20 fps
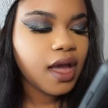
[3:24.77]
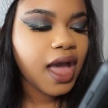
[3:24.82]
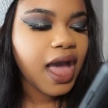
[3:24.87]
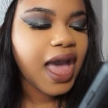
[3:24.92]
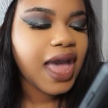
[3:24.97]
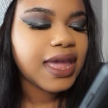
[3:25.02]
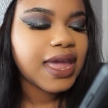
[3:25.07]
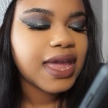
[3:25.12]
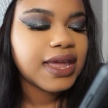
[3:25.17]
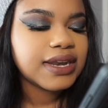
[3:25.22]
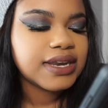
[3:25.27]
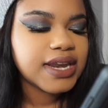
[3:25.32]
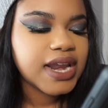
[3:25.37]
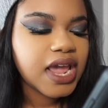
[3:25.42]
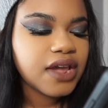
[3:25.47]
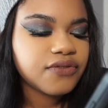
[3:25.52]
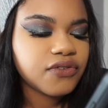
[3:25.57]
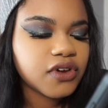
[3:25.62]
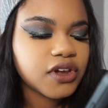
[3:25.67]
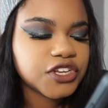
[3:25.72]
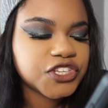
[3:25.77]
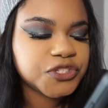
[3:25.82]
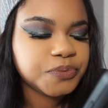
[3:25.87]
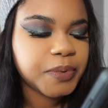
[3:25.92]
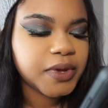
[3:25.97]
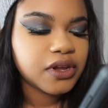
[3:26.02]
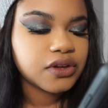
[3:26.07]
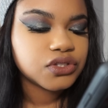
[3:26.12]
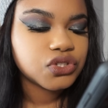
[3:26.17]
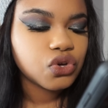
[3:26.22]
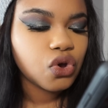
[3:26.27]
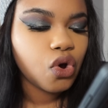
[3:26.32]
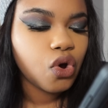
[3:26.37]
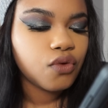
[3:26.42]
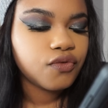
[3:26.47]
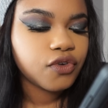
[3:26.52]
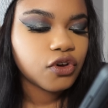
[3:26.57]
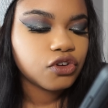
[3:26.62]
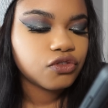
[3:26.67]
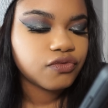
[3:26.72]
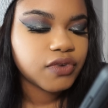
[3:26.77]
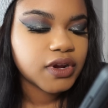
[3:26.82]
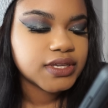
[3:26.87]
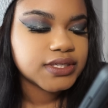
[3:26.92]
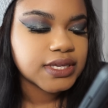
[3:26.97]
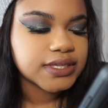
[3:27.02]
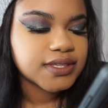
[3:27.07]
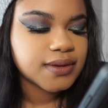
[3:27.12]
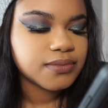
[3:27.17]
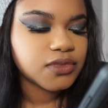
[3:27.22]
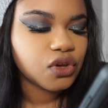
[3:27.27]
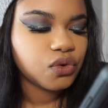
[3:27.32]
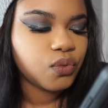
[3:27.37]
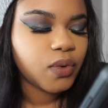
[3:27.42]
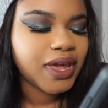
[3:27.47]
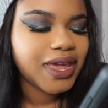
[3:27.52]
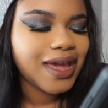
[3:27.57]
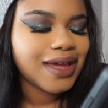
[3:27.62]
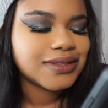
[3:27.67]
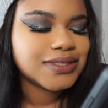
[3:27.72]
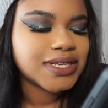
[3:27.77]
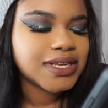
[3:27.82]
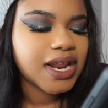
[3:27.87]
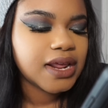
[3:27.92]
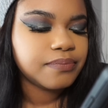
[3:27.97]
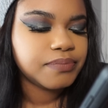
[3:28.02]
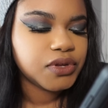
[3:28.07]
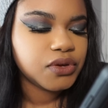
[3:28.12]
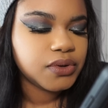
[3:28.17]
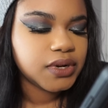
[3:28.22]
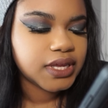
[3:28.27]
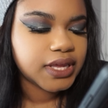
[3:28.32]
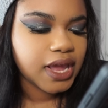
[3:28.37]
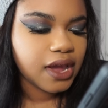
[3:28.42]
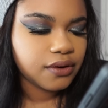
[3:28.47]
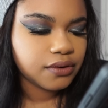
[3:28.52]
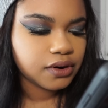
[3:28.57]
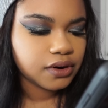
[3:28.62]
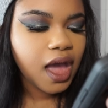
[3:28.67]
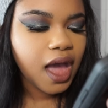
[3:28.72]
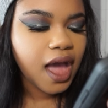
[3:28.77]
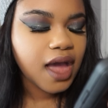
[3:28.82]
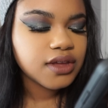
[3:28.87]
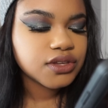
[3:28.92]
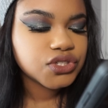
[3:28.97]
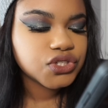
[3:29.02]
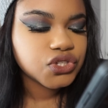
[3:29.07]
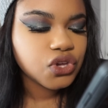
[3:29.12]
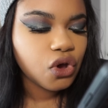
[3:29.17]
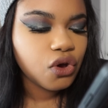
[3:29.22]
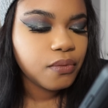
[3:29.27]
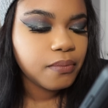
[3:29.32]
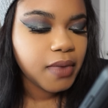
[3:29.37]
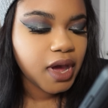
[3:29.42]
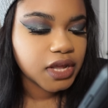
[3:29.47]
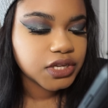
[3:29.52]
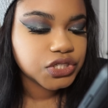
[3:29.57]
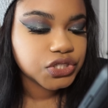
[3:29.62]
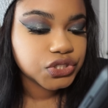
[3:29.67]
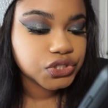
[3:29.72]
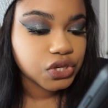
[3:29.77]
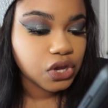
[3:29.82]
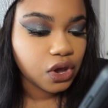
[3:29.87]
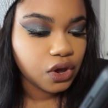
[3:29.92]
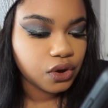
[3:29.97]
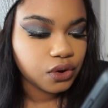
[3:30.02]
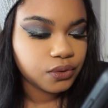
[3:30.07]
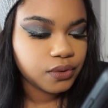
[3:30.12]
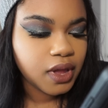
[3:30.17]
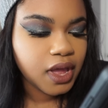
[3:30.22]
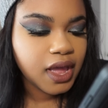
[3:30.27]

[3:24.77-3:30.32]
I had never experienced overt racism the way I did at BeautyCounter. So much so